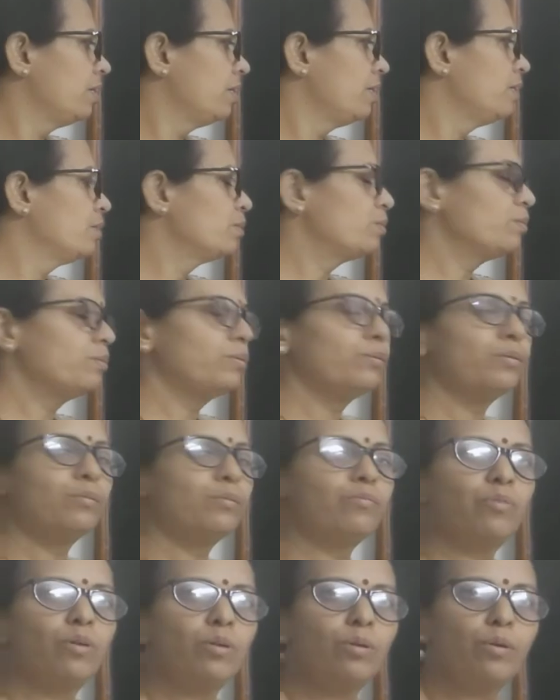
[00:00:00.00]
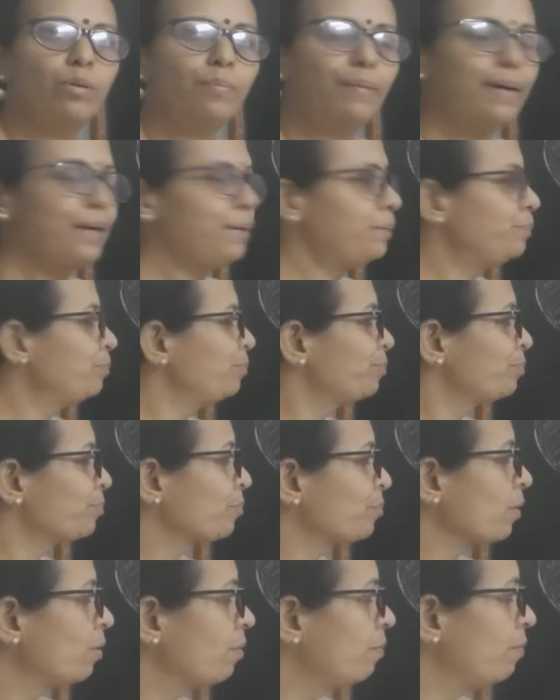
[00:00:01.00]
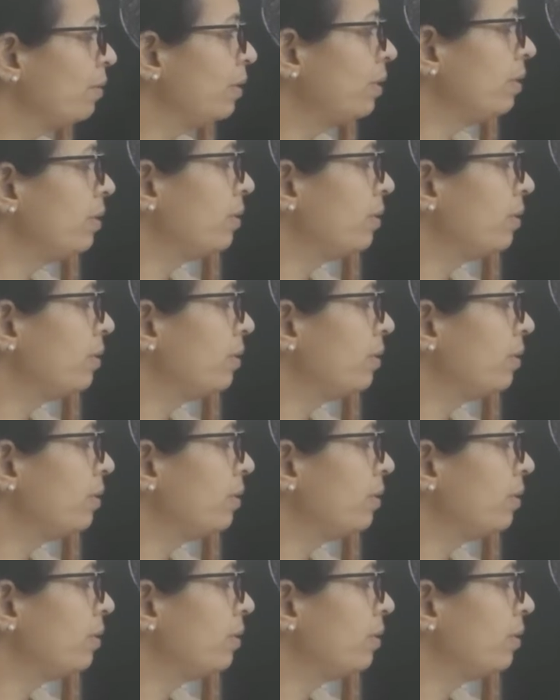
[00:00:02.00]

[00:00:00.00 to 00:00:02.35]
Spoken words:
So followed by, we will